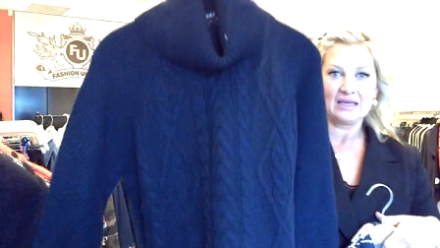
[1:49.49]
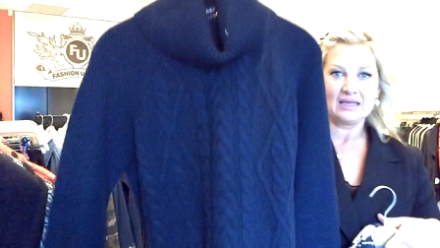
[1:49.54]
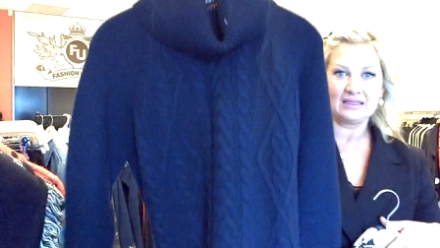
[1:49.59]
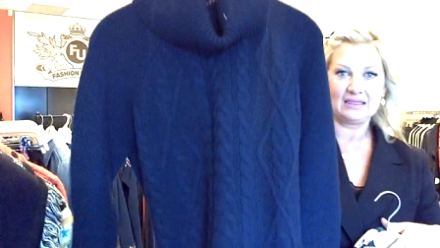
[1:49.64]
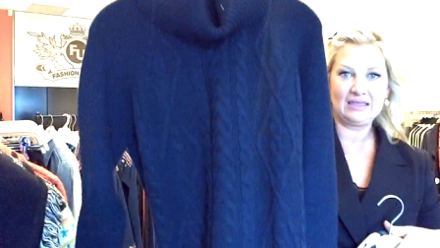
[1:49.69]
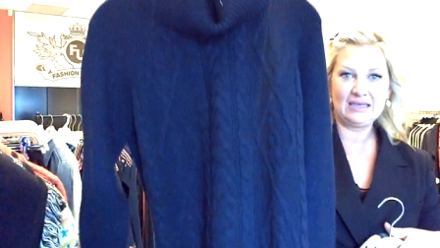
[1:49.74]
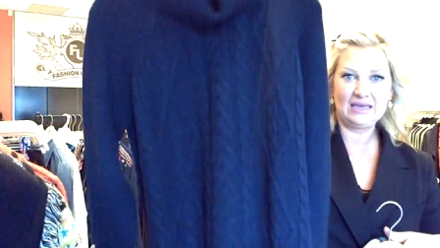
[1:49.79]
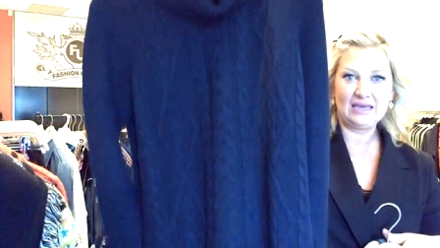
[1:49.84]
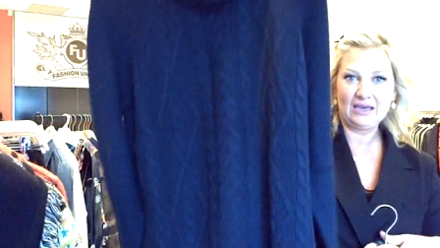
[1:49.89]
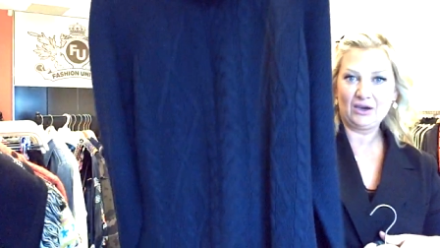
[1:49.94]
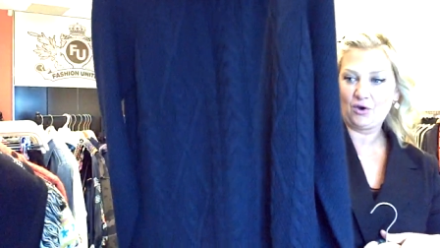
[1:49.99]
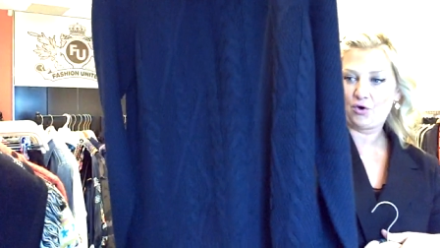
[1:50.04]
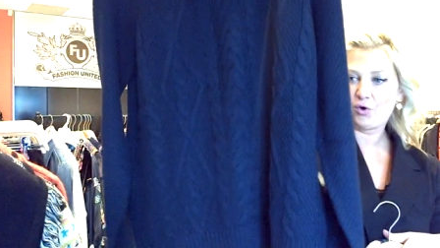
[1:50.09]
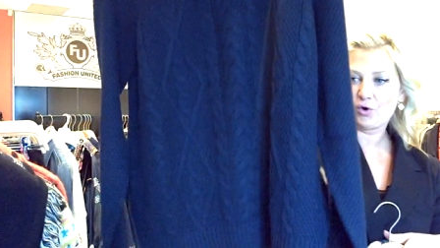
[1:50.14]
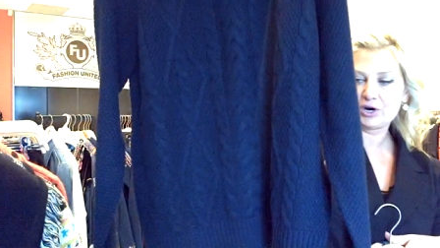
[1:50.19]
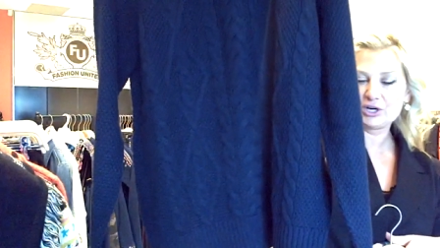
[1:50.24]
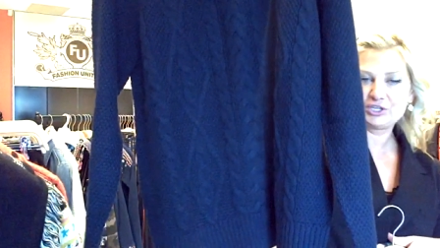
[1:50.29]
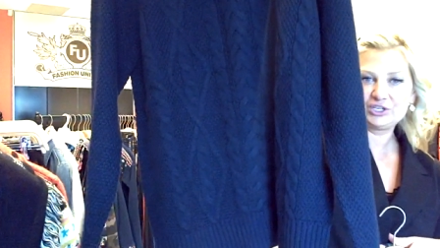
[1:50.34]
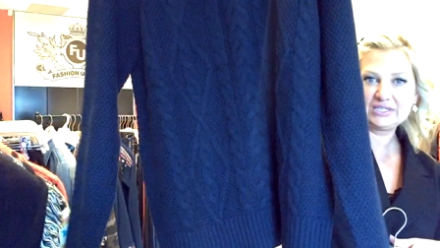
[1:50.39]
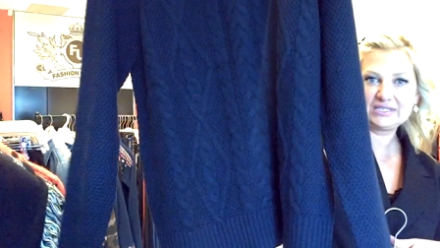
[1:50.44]
the
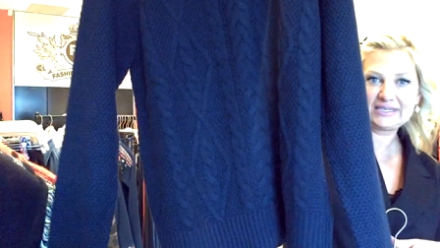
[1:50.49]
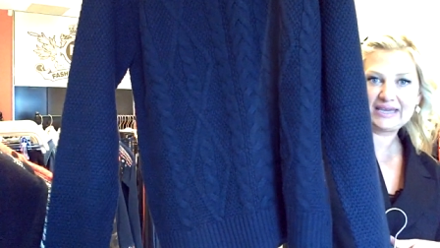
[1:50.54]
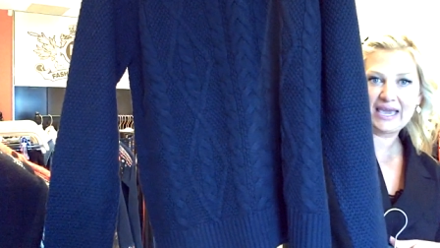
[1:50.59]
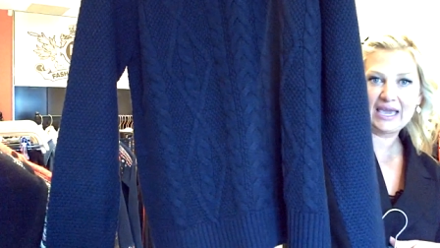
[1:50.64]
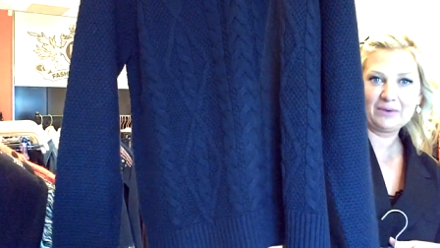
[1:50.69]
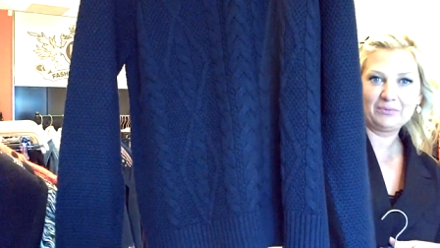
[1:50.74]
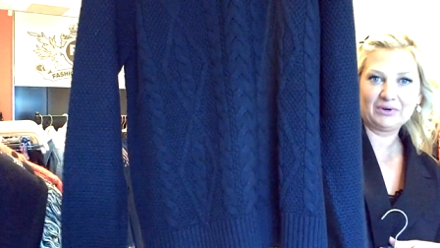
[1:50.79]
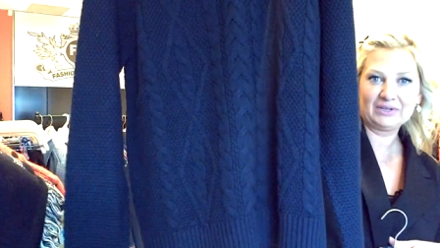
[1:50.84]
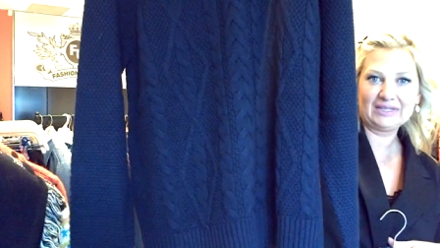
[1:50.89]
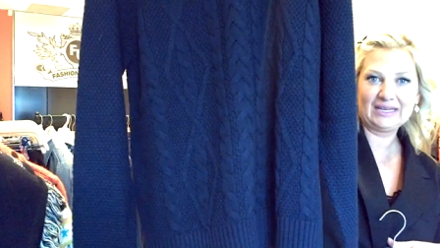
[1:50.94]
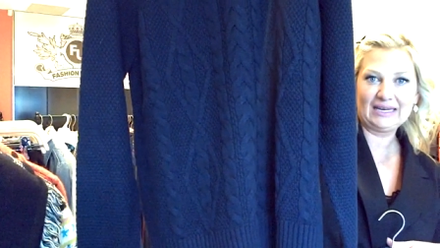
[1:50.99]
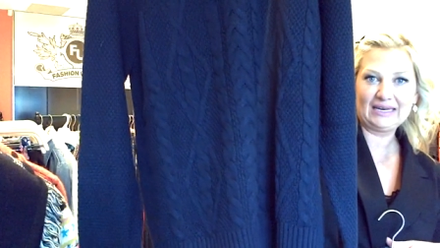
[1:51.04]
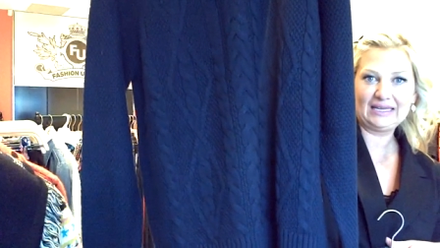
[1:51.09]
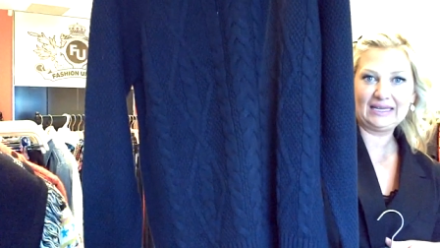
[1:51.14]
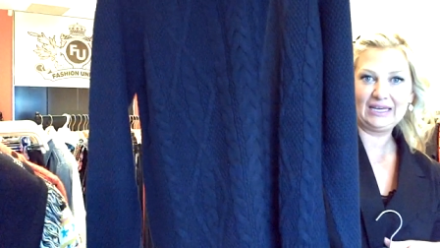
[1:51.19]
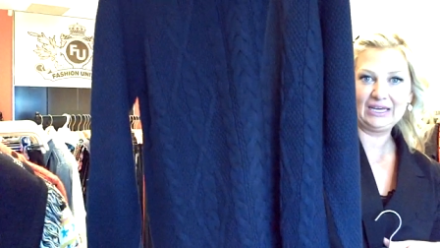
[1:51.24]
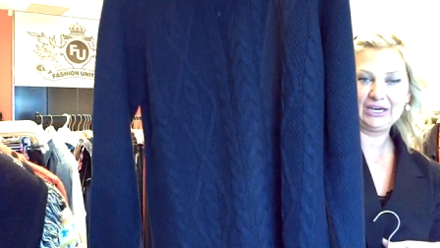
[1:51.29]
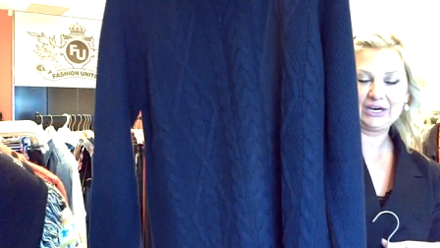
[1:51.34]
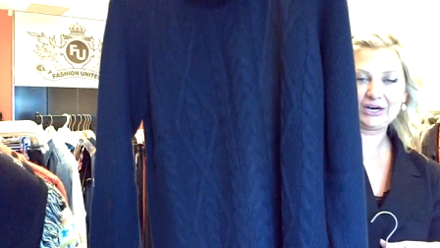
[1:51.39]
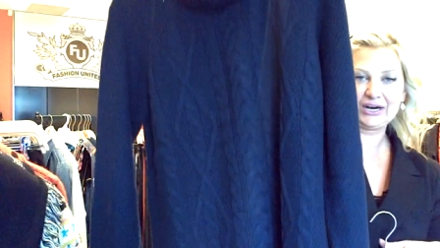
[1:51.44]
gorgeous cable knit
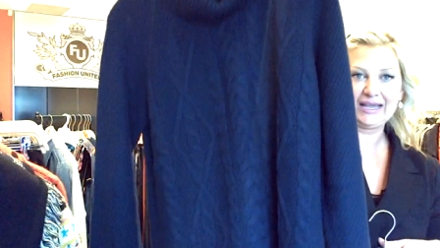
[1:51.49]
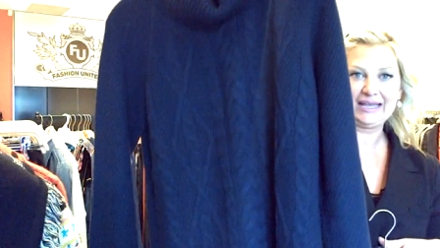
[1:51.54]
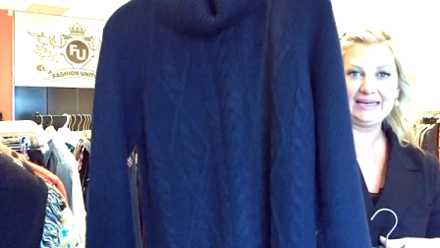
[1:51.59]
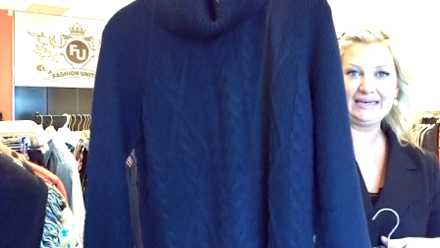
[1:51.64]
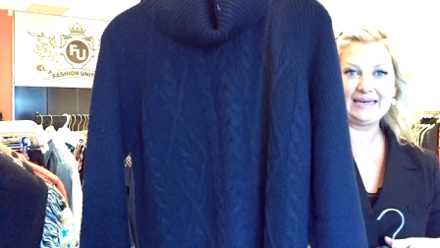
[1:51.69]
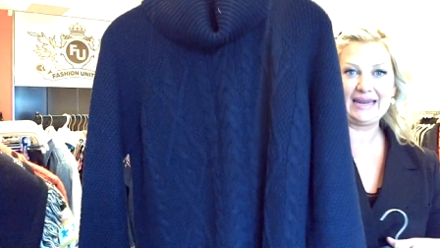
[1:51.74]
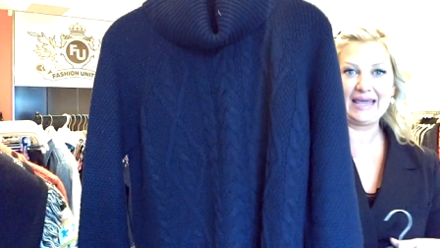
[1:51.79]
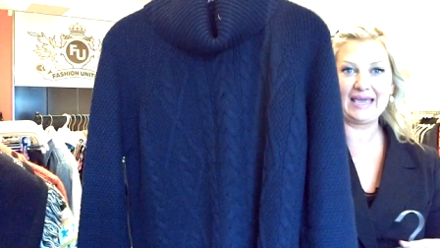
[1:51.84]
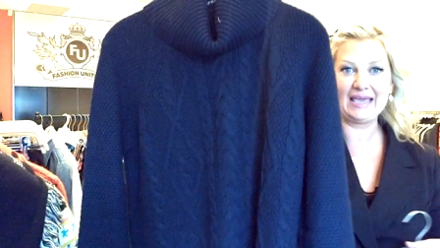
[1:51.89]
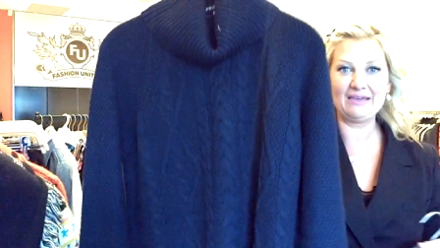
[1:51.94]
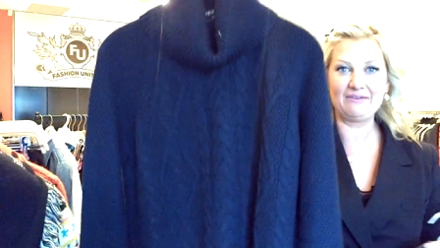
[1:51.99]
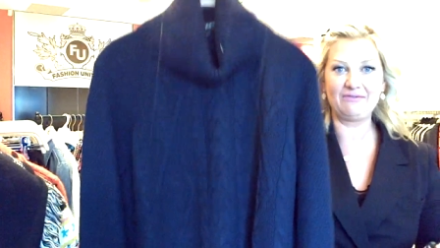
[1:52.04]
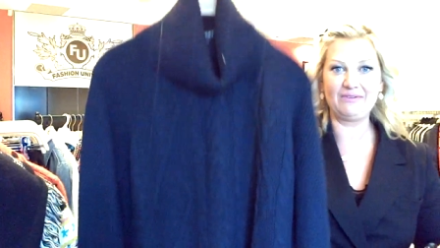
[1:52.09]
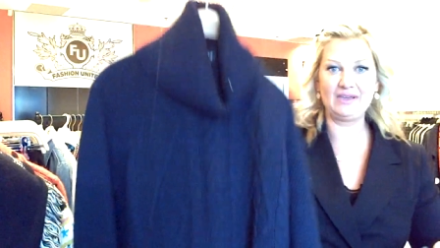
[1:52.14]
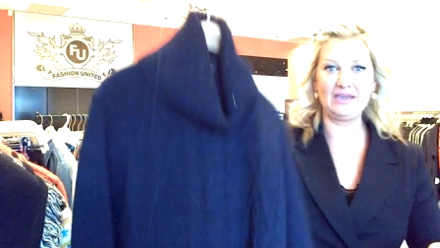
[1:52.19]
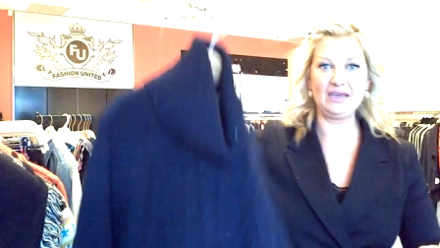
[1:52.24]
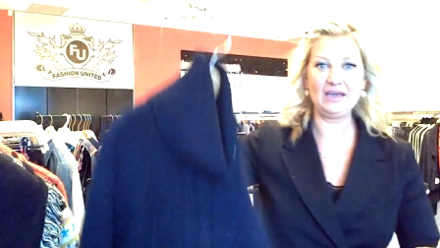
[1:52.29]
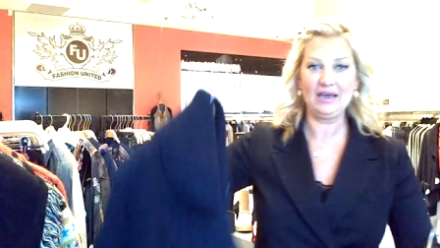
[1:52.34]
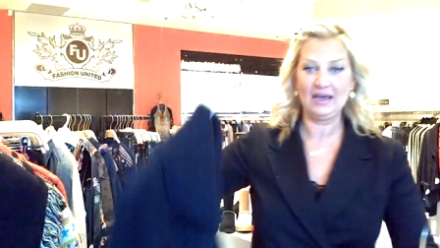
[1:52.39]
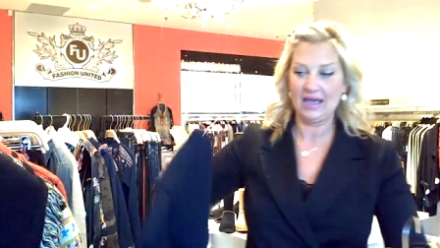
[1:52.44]
here in
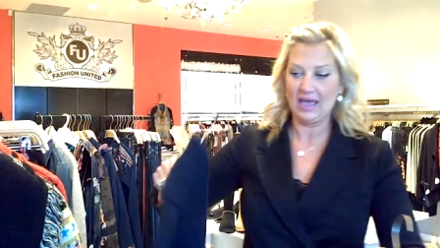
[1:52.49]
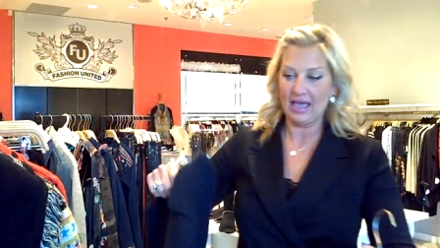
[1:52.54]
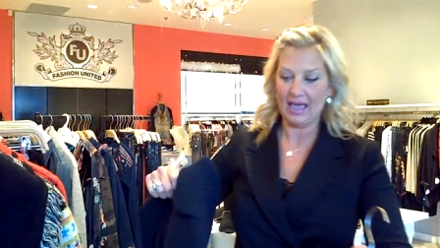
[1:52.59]
navy.